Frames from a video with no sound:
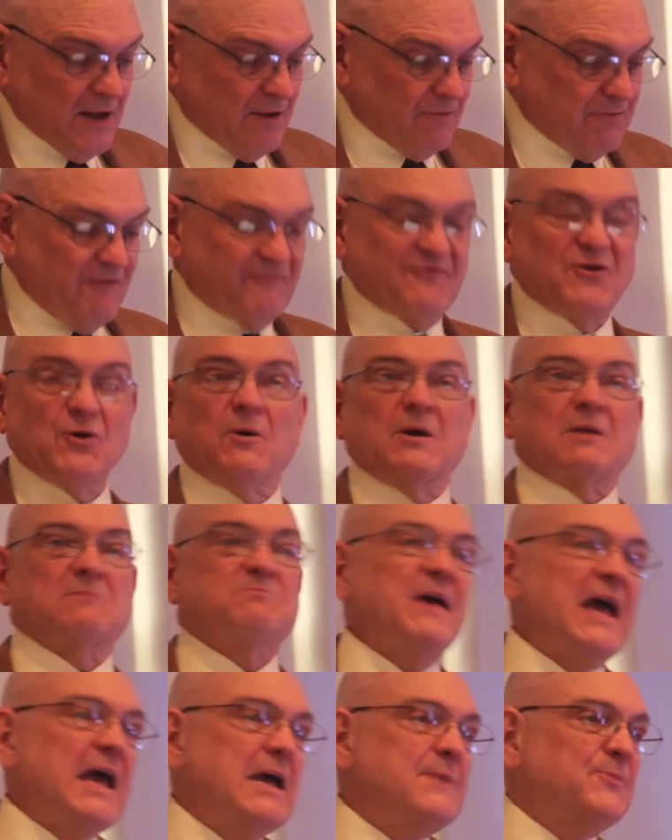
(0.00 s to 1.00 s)
reviewing
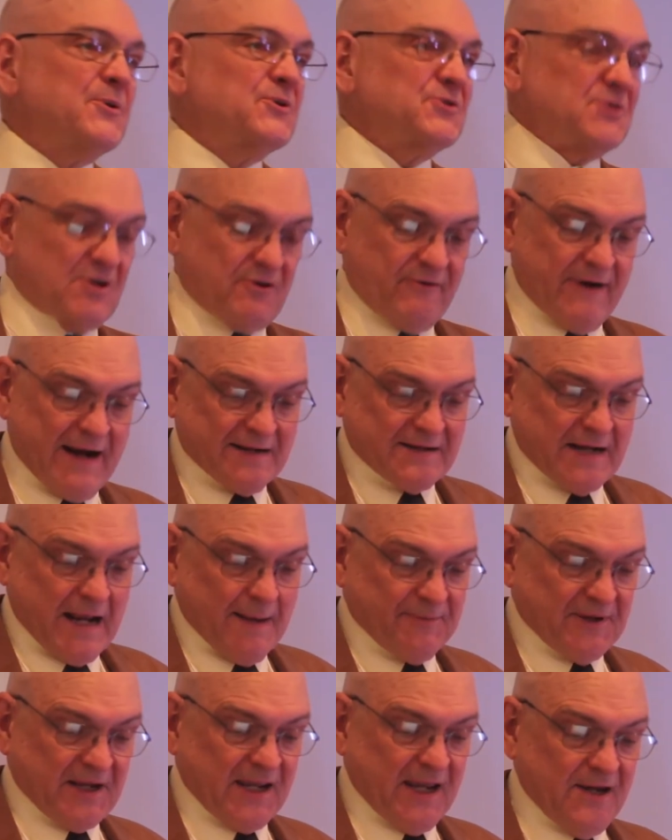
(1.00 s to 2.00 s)
papers and grant
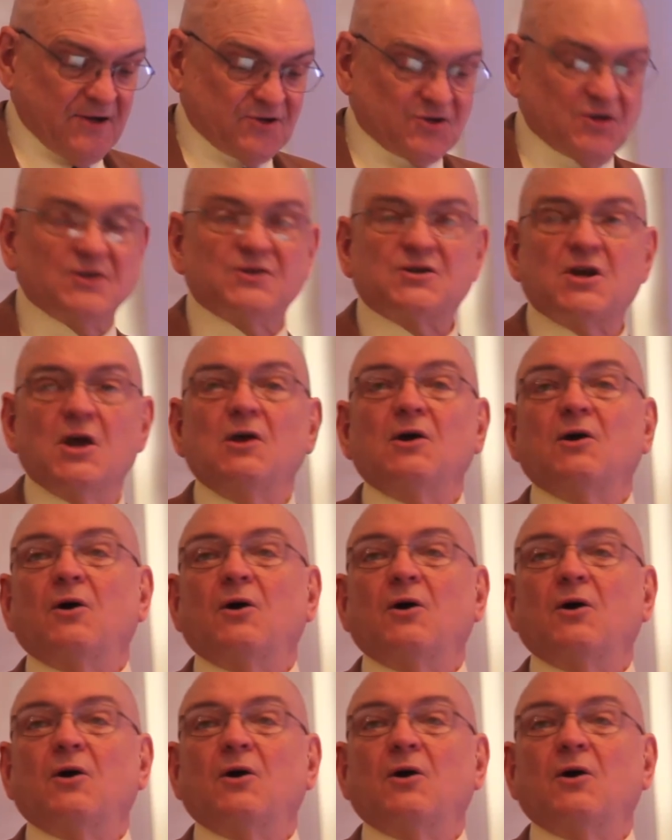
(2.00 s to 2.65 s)
applications,